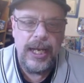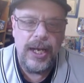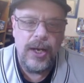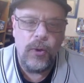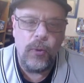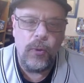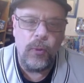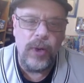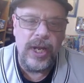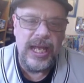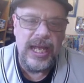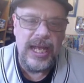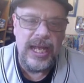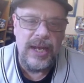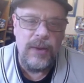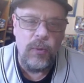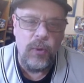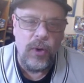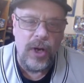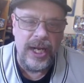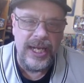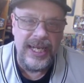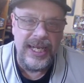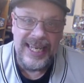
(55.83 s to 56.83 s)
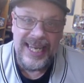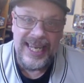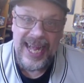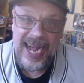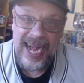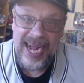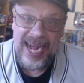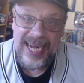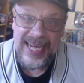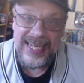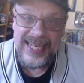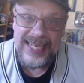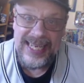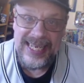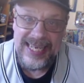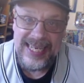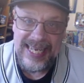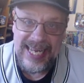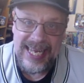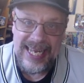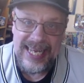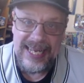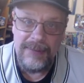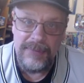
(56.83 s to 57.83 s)
We won 90
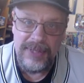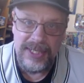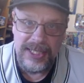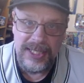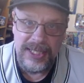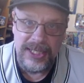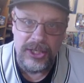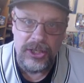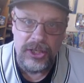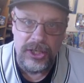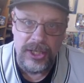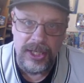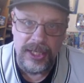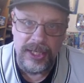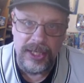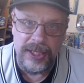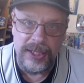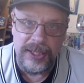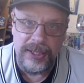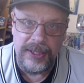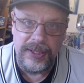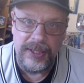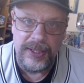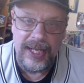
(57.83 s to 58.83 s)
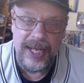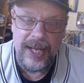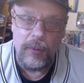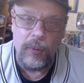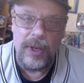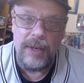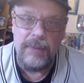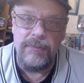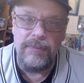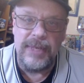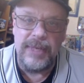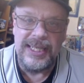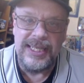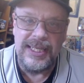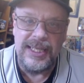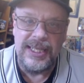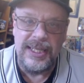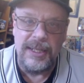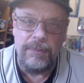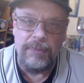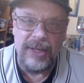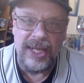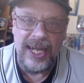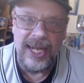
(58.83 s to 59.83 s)
games this year, and we missed
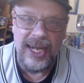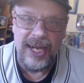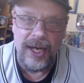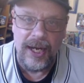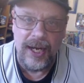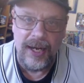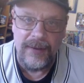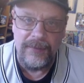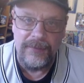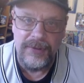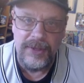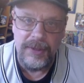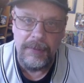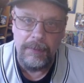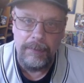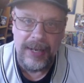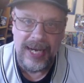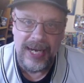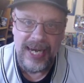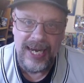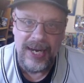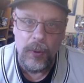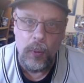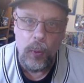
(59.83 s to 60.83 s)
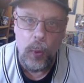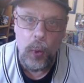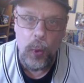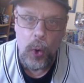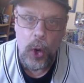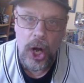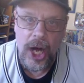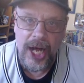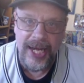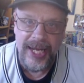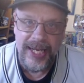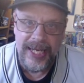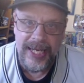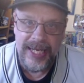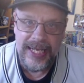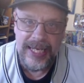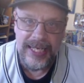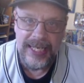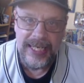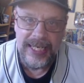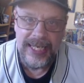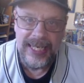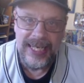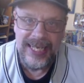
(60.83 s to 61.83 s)
the playoffs by
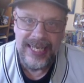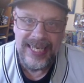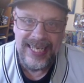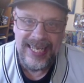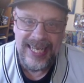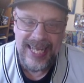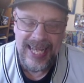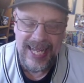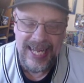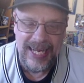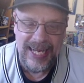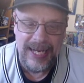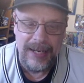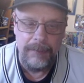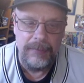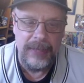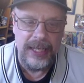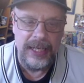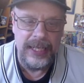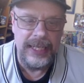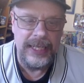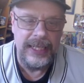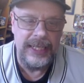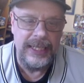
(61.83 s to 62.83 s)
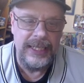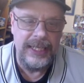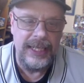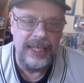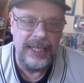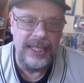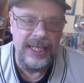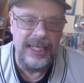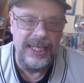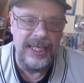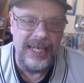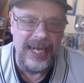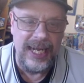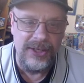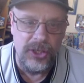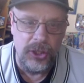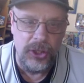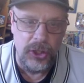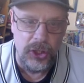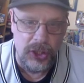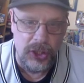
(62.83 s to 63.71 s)
one game to the Desert